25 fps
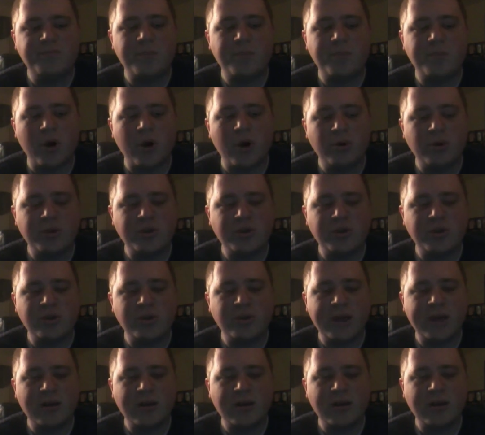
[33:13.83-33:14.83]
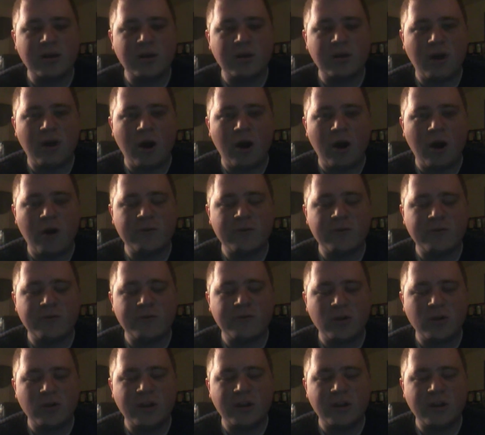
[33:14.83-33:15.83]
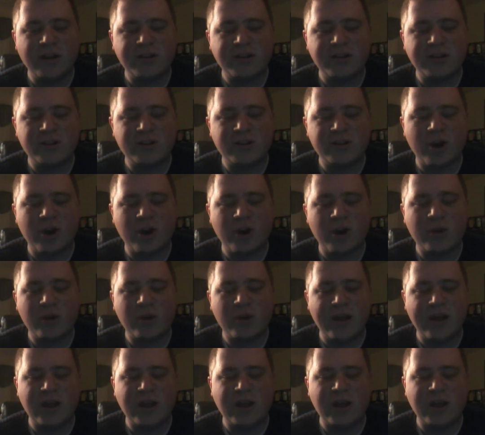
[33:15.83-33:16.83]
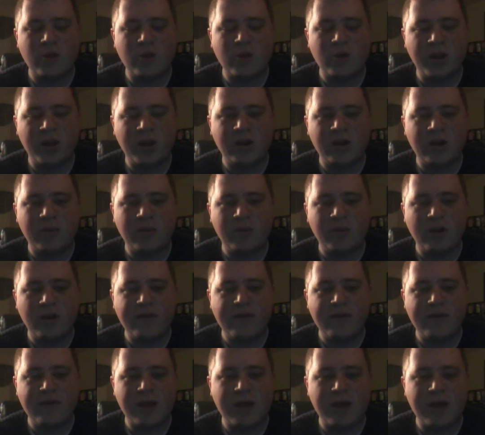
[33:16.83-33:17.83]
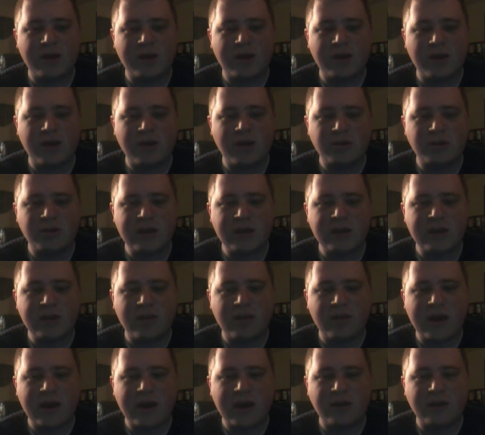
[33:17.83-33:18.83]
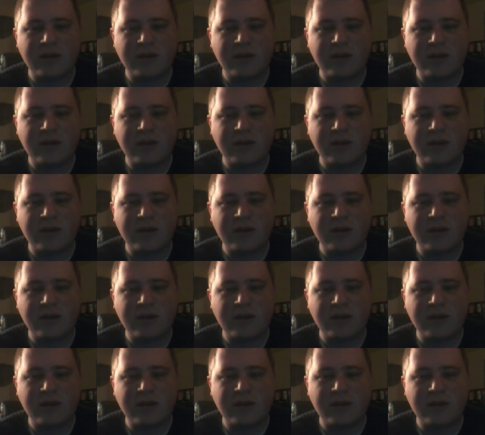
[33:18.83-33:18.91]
both doing our full list, or are we like you pick number 11, I pick number 10, that type?